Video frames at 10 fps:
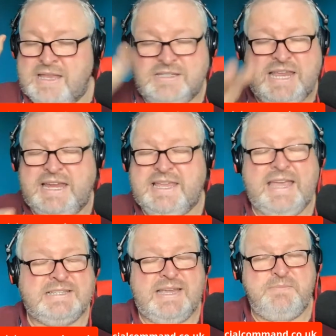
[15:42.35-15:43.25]
Take an
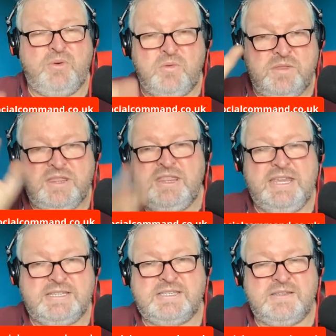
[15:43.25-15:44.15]
example,
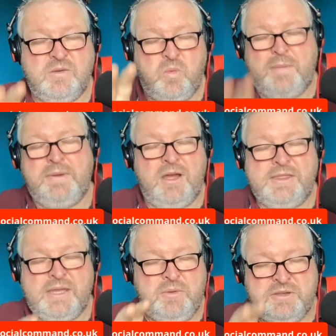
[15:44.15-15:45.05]
this webinar
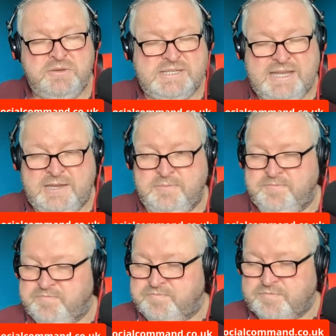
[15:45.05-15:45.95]
that we're doing today.
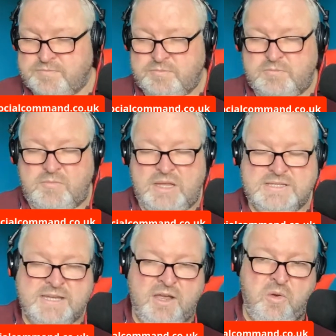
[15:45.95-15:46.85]

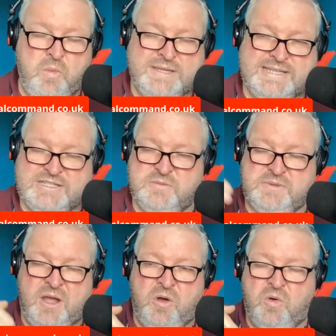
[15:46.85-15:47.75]
So we set up
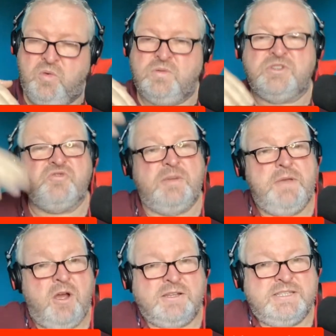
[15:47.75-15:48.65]
the whole
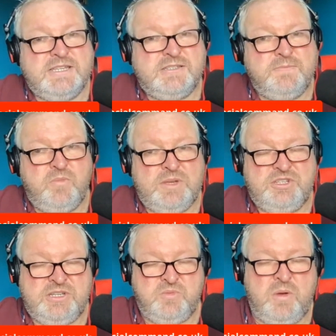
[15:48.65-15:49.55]
StreamYard system,
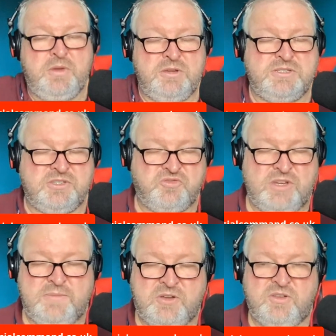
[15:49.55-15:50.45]
which is what we use to
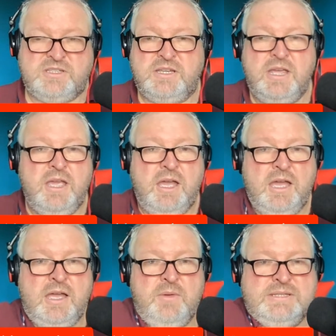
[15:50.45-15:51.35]
stream across.
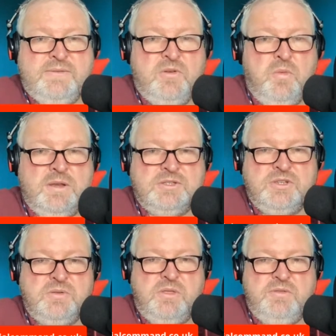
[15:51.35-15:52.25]
Let's have a look. 1,
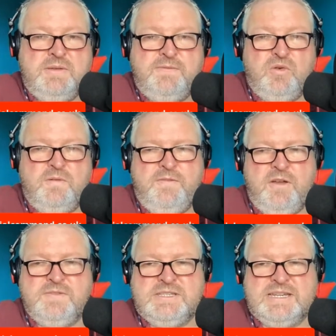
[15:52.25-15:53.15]
2, 3, 4,
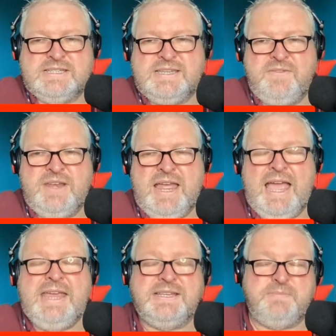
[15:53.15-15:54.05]
5, 6, 7,
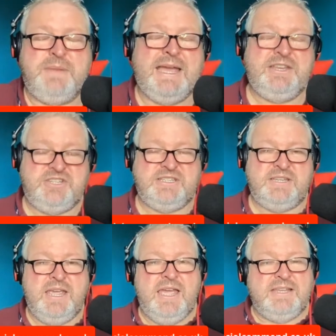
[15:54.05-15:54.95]
8 pages.
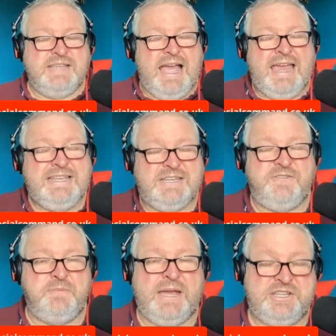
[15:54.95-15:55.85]
8
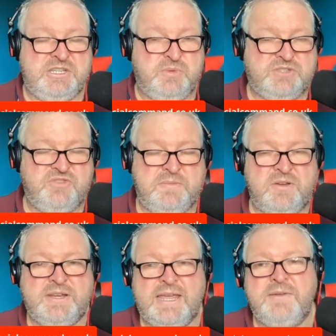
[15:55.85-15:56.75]
different pages we're streaming
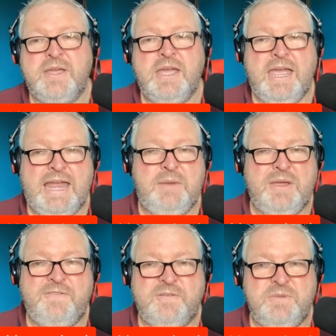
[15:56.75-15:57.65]
on now,
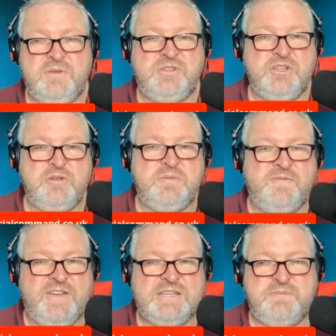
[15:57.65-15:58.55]
anywhere from YouTube,
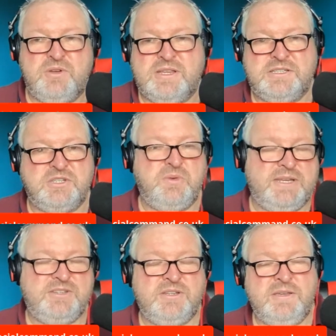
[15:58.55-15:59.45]
Facebook, and to
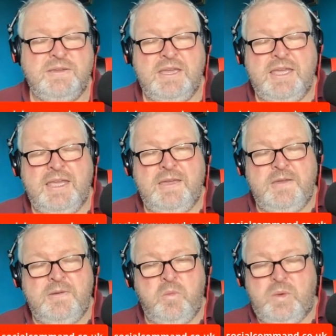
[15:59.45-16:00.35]
Twitch.
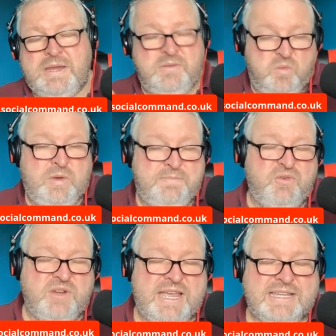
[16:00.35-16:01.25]
We
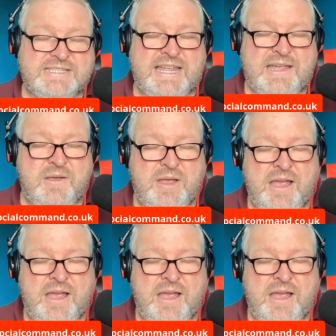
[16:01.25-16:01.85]
broadcast that.